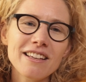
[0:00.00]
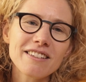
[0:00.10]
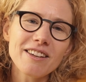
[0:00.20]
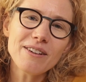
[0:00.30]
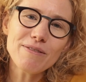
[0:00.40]

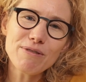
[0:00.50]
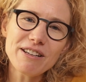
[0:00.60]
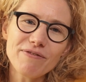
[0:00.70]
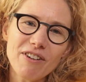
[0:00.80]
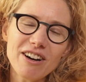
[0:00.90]
So if we
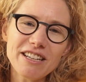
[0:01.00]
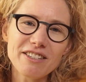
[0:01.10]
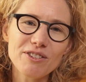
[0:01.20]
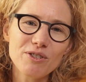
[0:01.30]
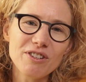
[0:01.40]
divide
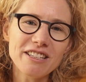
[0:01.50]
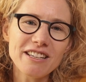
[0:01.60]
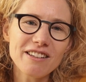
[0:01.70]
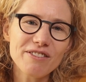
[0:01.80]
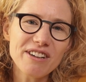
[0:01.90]
stories
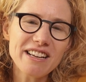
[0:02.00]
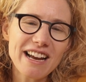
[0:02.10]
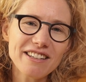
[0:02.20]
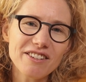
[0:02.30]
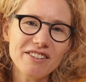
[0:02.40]
into 3
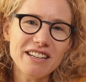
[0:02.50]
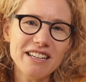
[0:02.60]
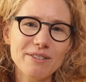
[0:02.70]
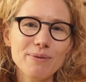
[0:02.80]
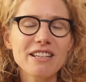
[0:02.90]

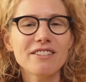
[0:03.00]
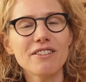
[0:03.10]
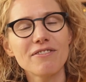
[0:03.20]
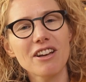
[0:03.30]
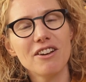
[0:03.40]
categories, we can
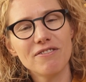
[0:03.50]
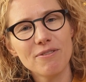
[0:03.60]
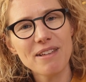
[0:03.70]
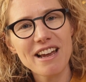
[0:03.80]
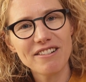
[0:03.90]
sort of go
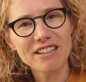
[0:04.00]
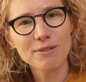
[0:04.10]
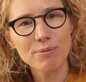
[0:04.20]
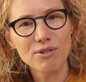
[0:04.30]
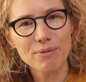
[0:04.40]
from there and
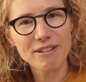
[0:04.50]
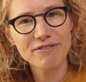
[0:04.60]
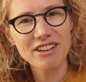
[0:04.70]
explore a bit